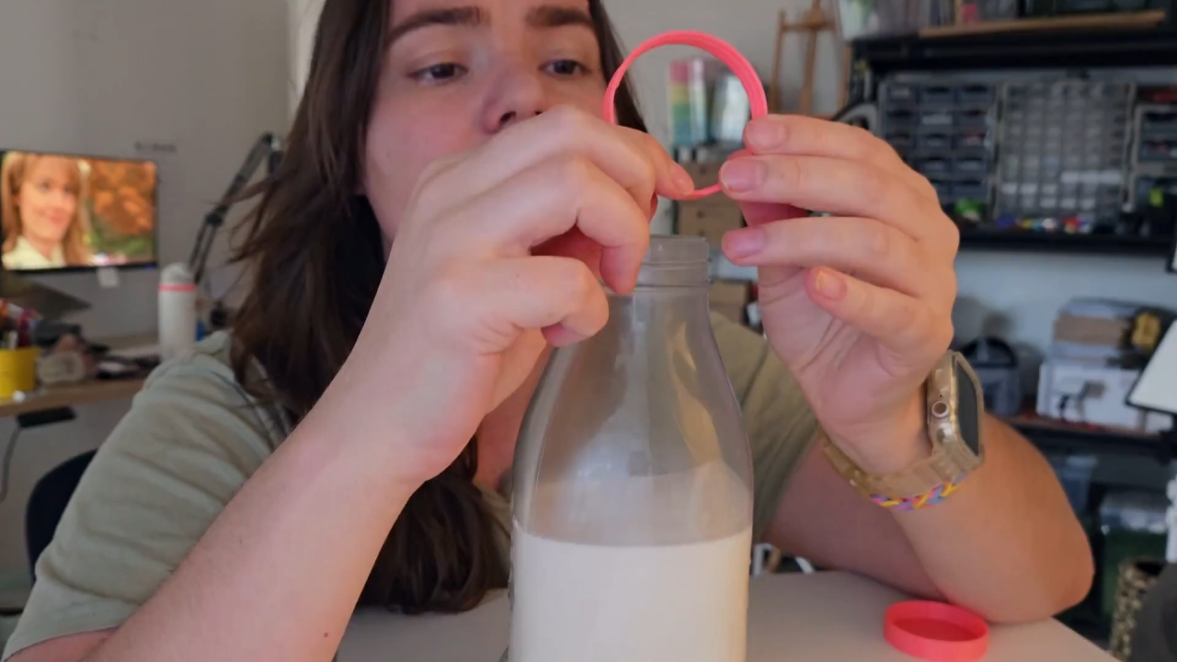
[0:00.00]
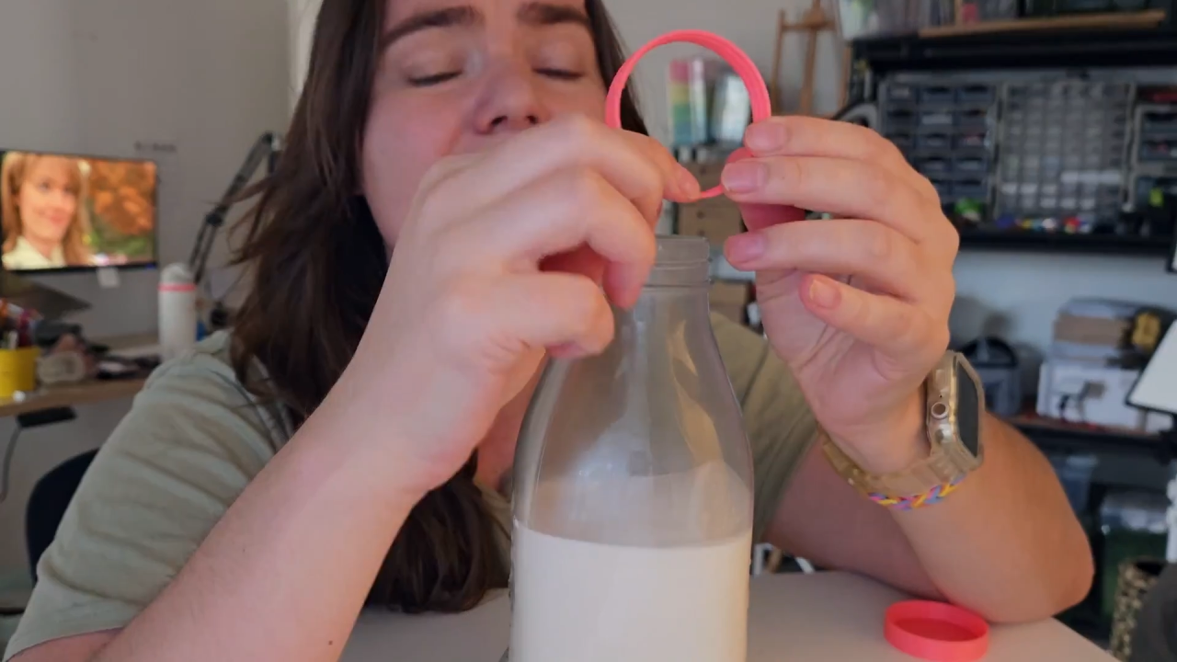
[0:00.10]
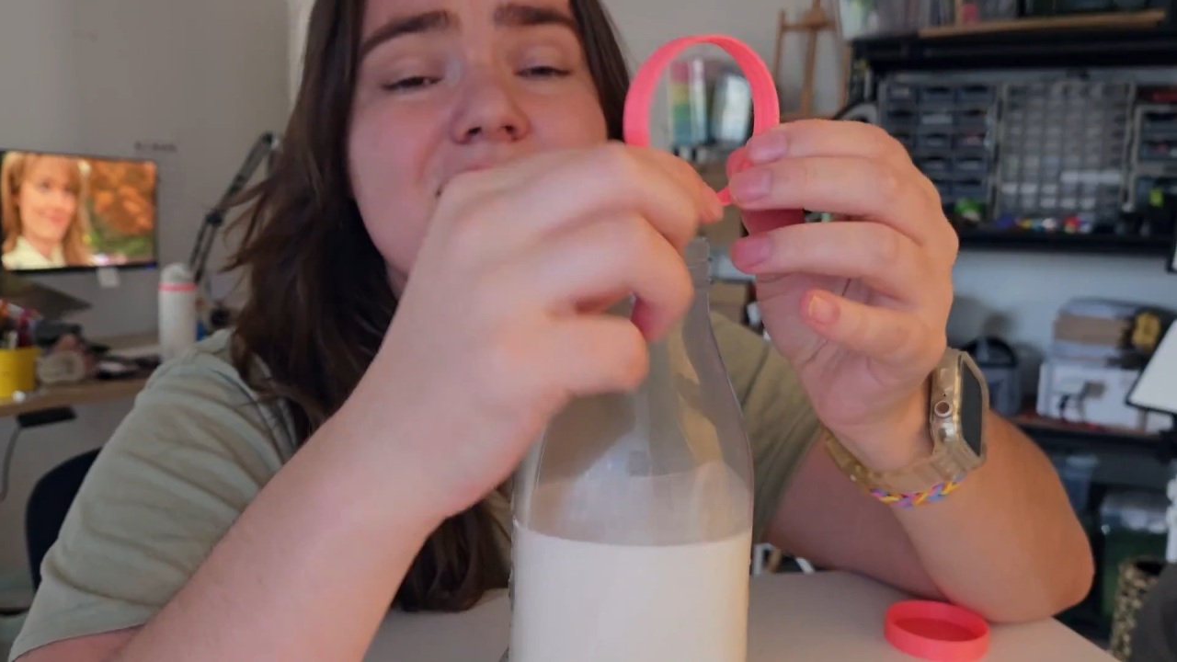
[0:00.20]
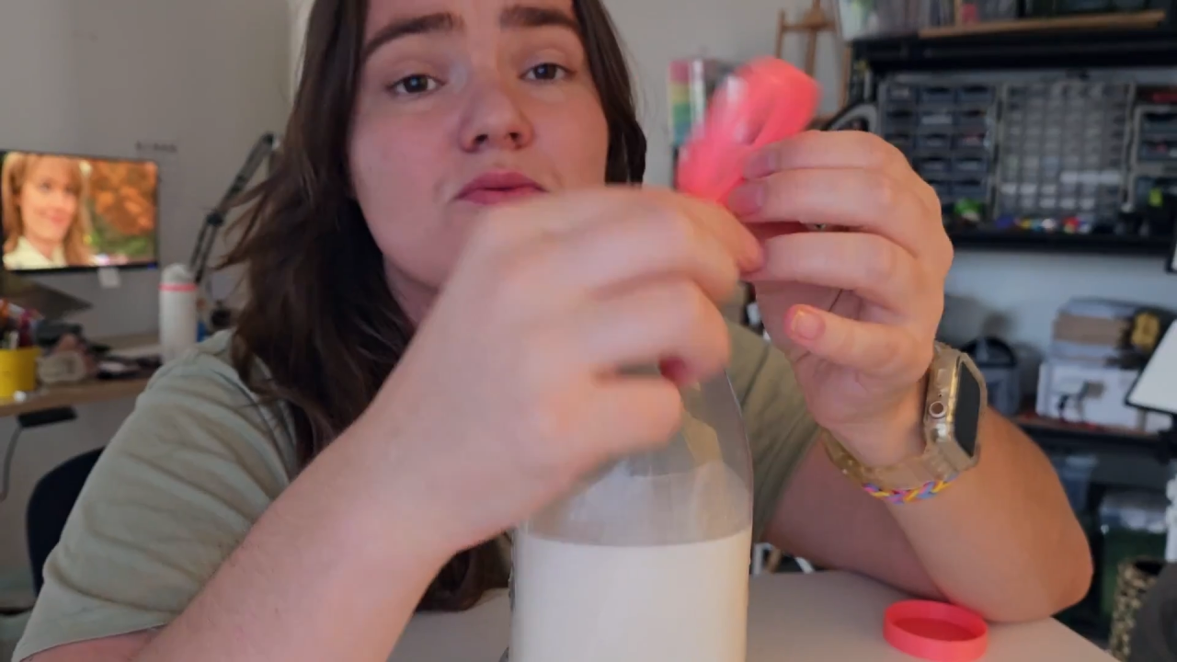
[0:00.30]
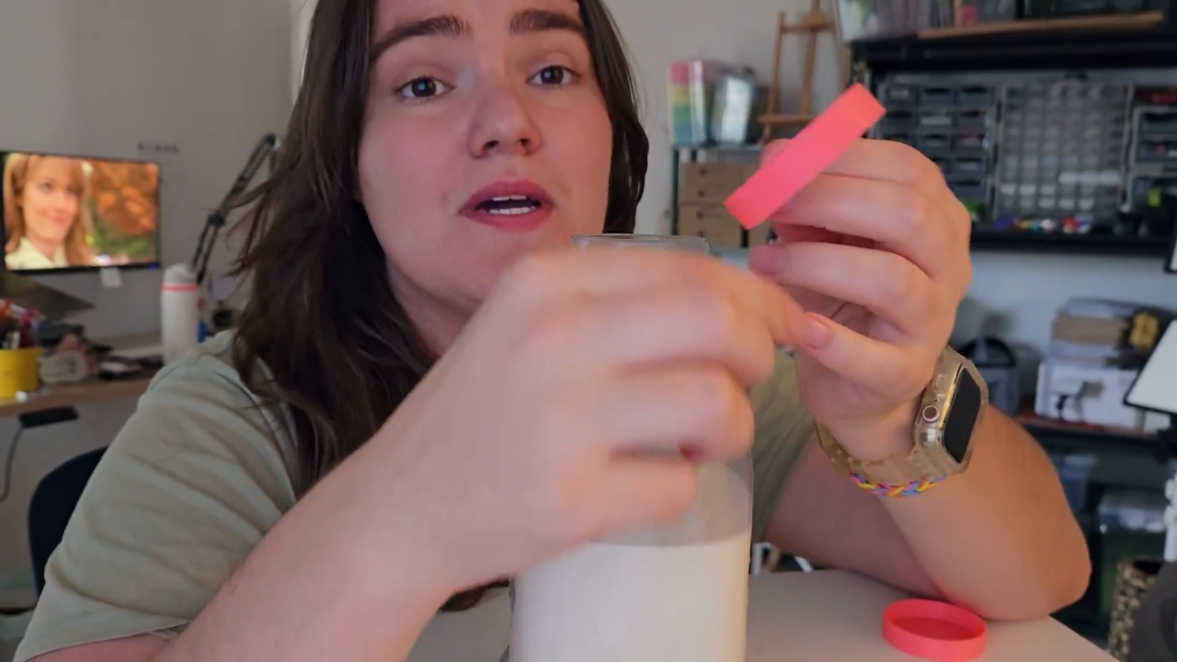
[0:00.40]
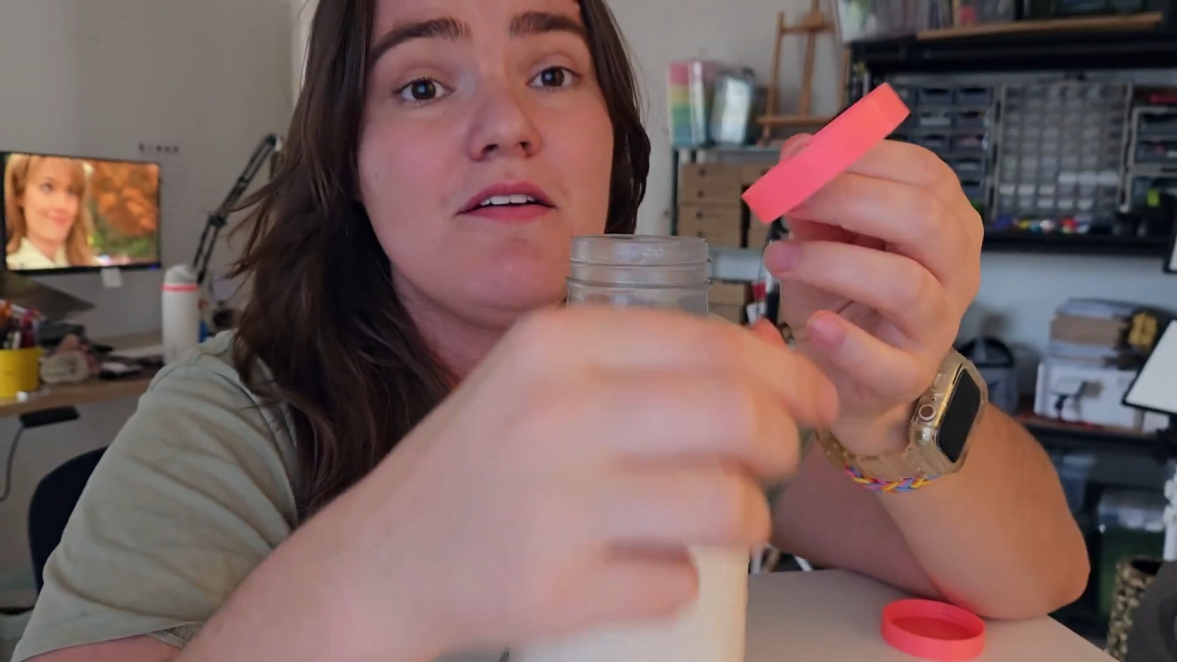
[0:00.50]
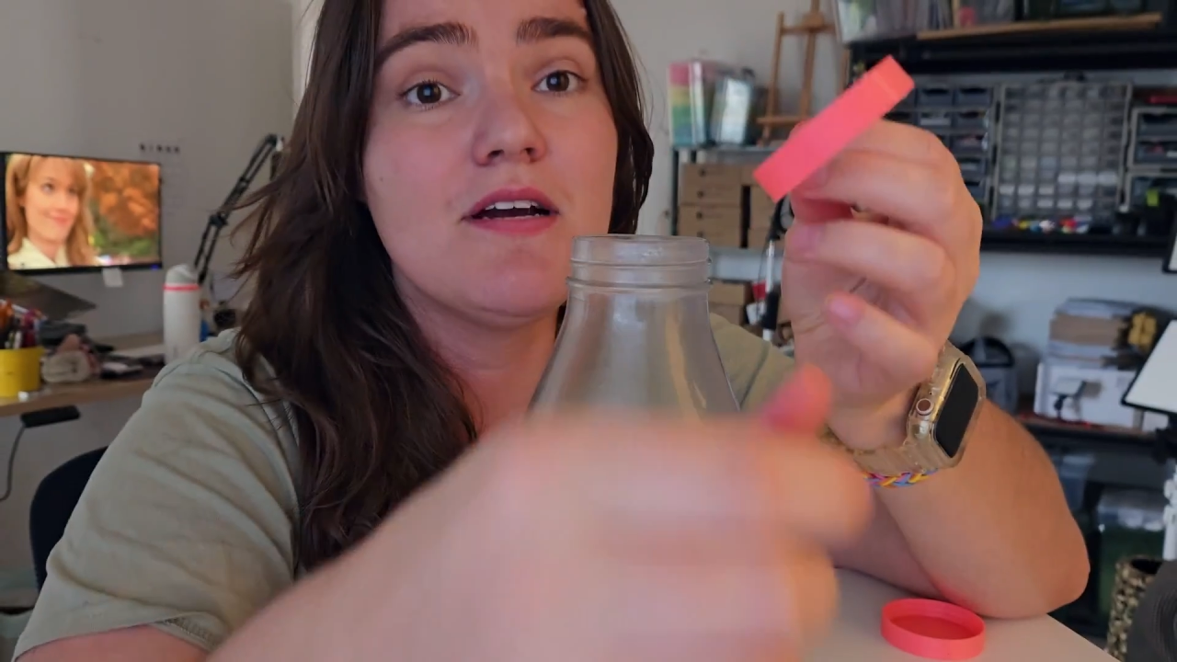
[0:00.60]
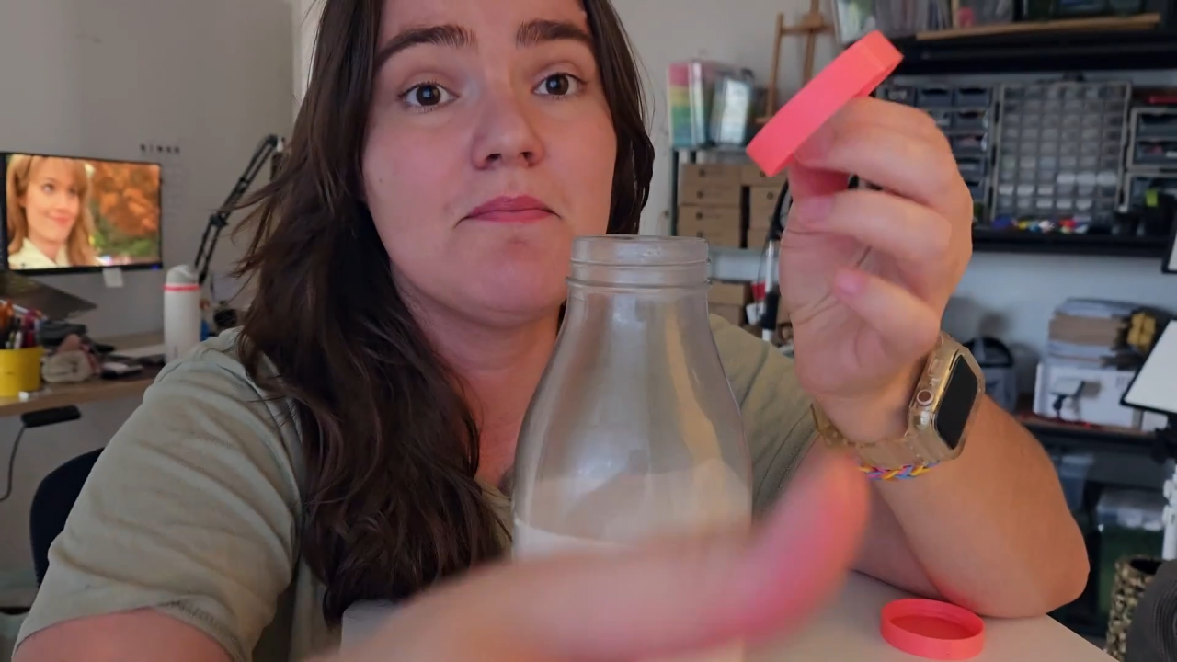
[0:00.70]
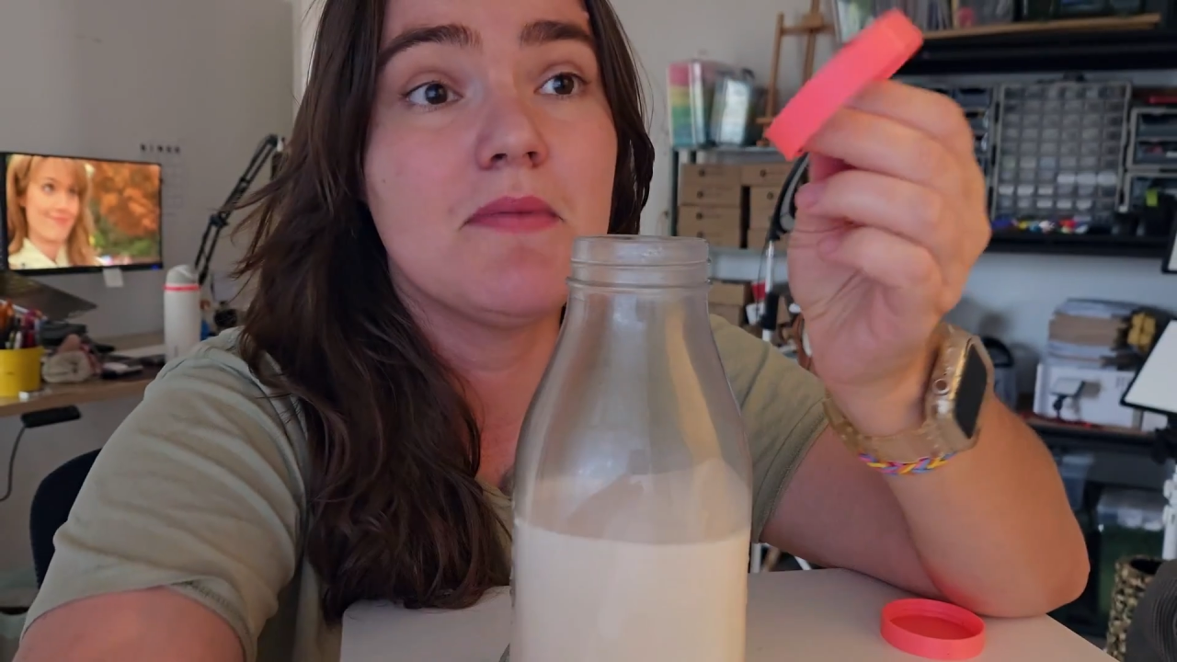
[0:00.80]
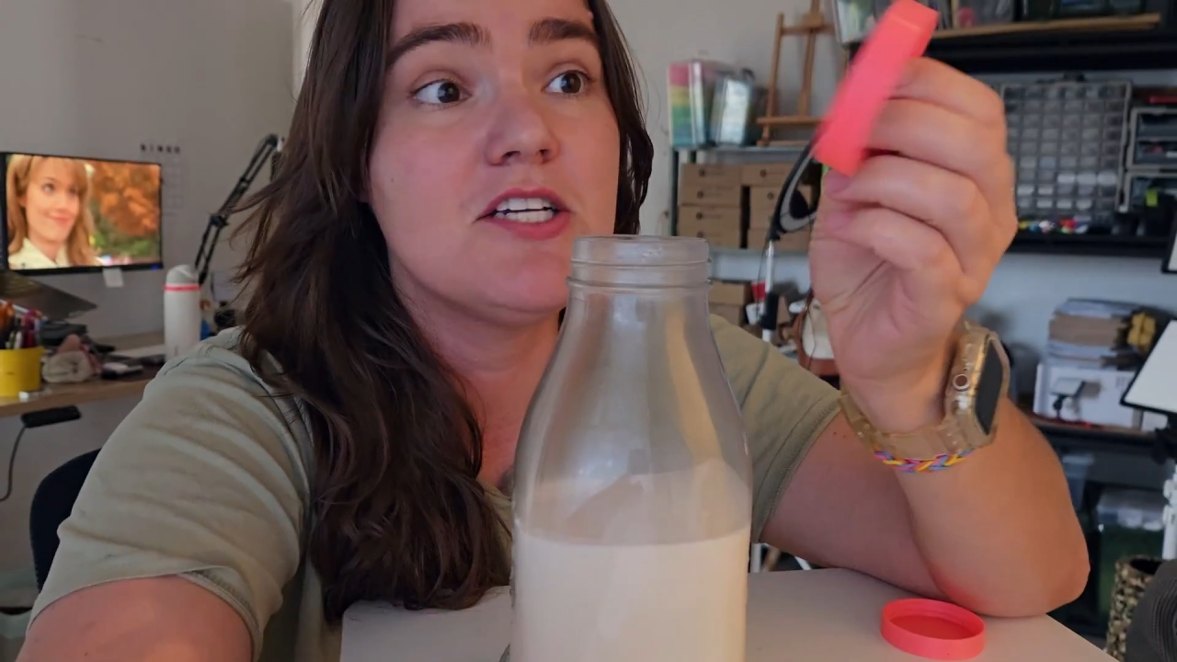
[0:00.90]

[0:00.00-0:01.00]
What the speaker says: I swear I'm